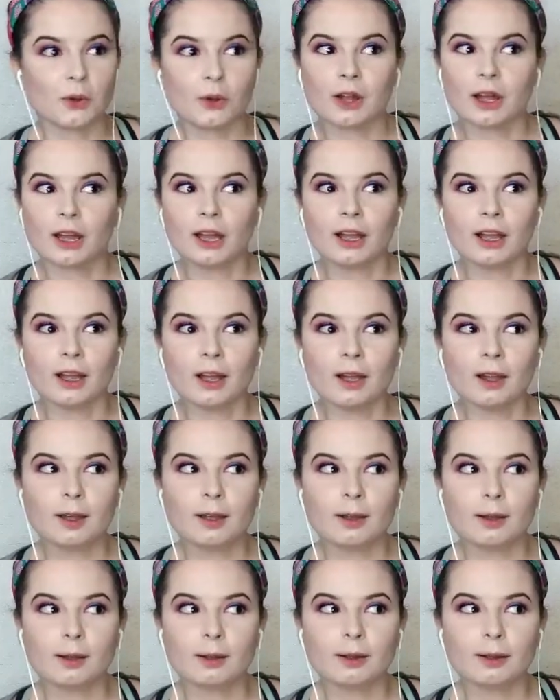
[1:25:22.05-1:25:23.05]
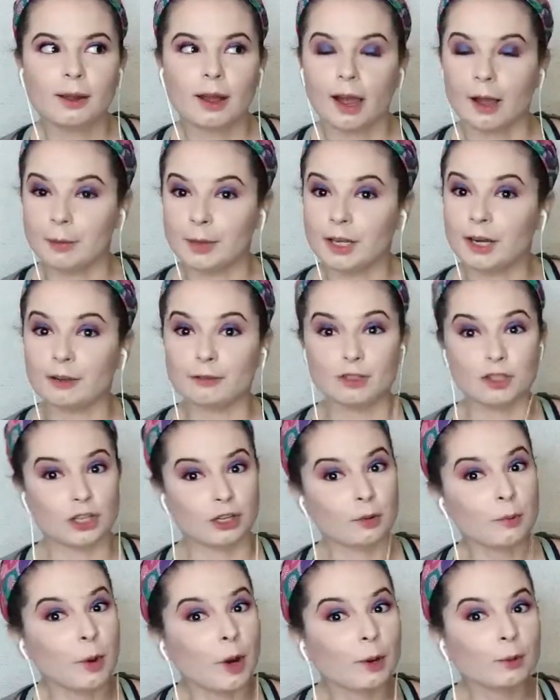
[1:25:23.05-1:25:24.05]
I mean, if
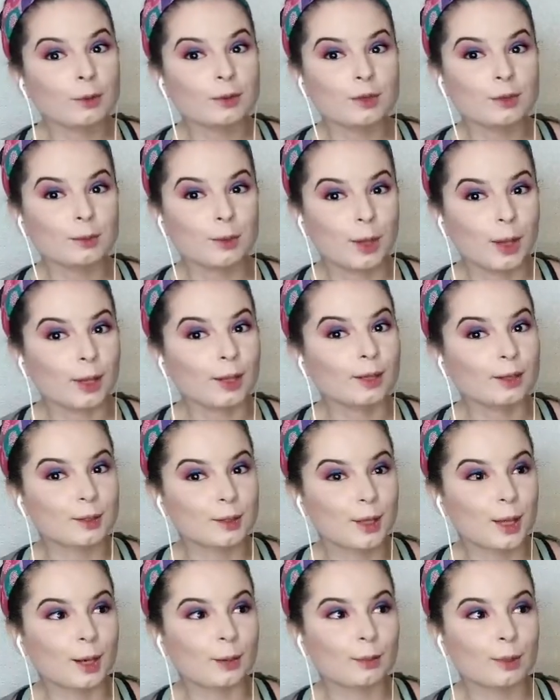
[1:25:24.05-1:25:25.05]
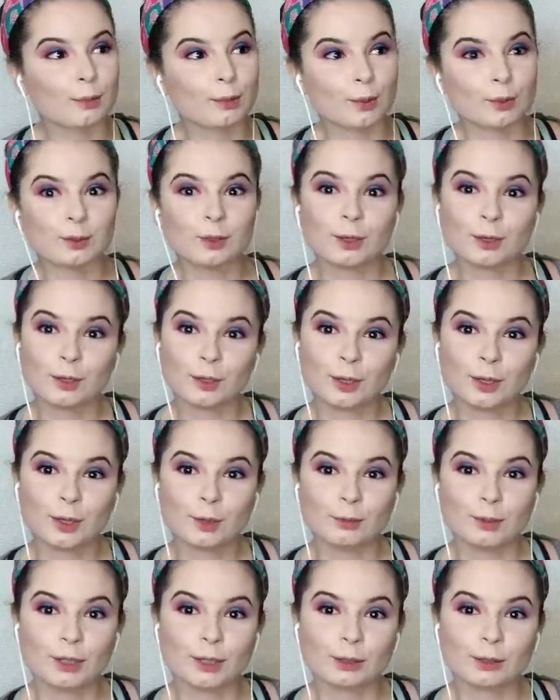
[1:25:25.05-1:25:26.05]
Jenna Marbles is playing it, it's gotta be pretty darn
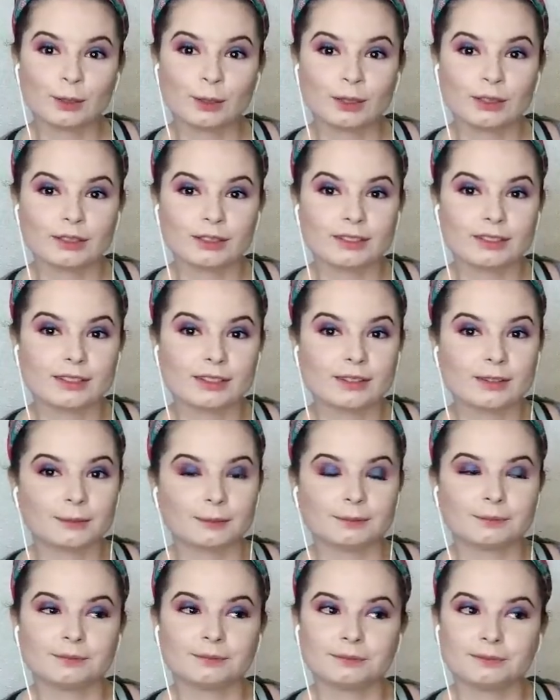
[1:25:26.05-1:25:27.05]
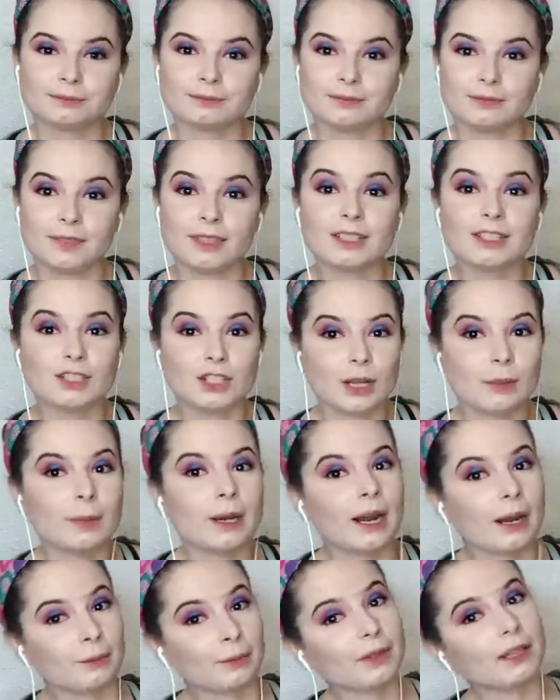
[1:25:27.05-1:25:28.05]
good, because this
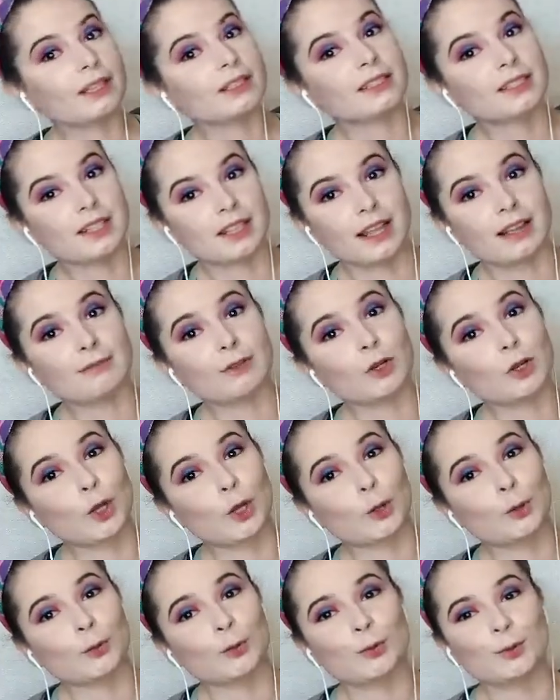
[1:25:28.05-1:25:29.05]
Gemini relates to that Virgo.